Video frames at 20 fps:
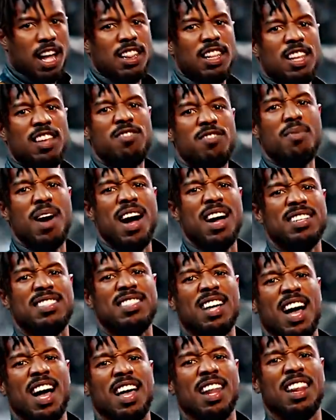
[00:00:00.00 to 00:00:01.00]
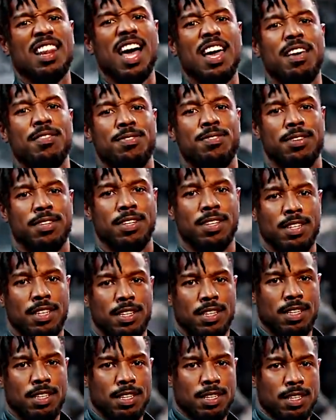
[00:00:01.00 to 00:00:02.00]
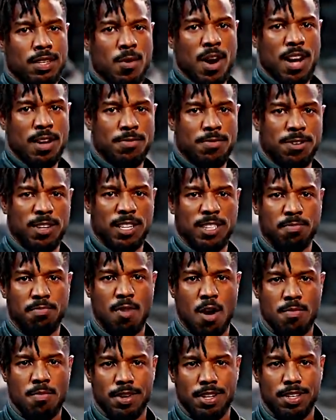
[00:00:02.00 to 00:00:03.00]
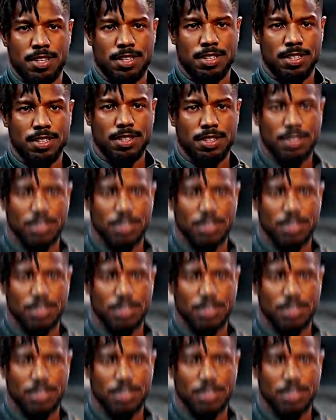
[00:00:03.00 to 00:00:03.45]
I lived my entire life waiting for this moment.